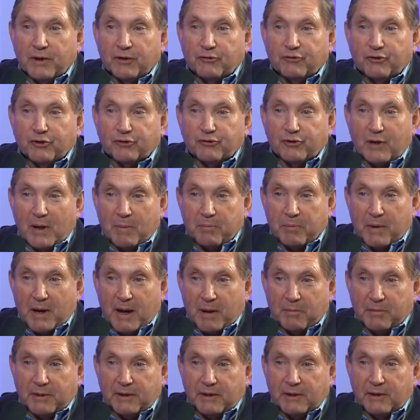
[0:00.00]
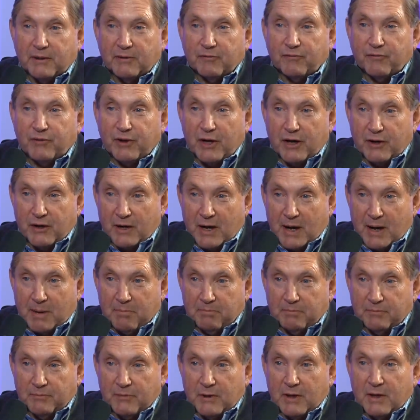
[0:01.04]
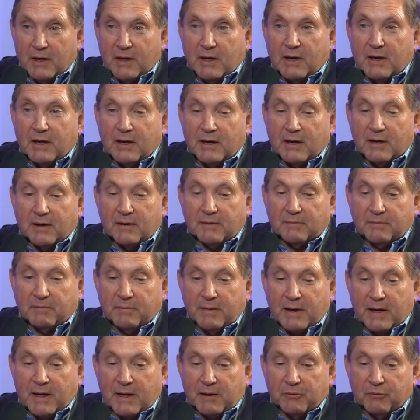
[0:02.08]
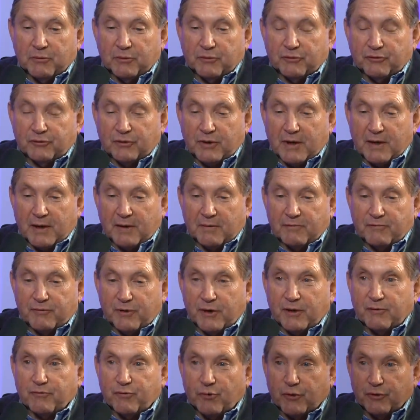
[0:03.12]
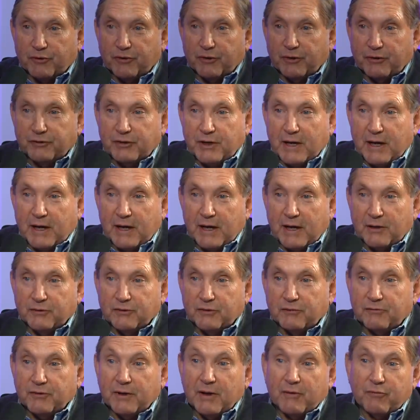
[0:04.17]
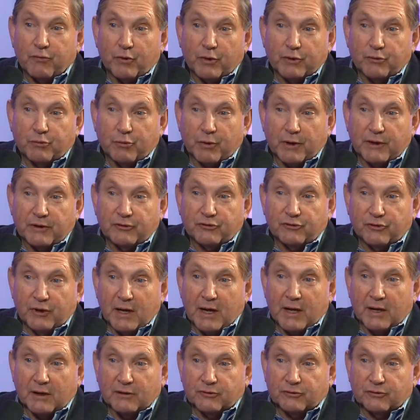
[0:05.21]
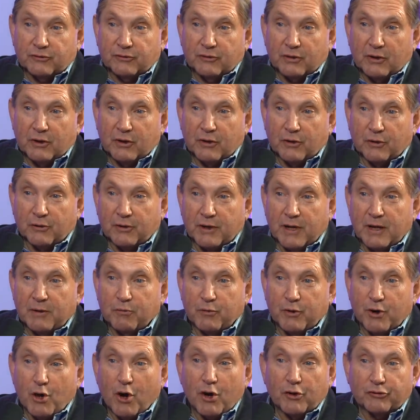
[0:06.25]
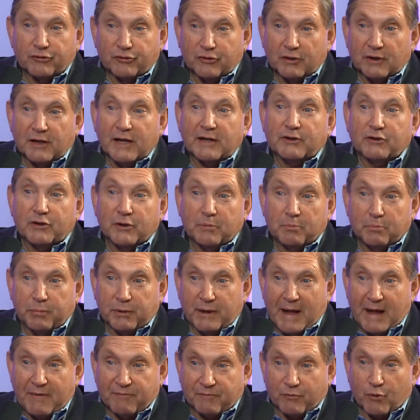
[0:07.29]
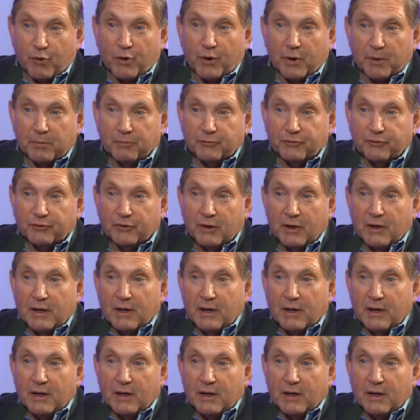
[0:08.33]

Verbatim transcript: had just stopped bombing in Vietnam. I was very fortunate to head out to VF-126. Okay. We all selected platforms,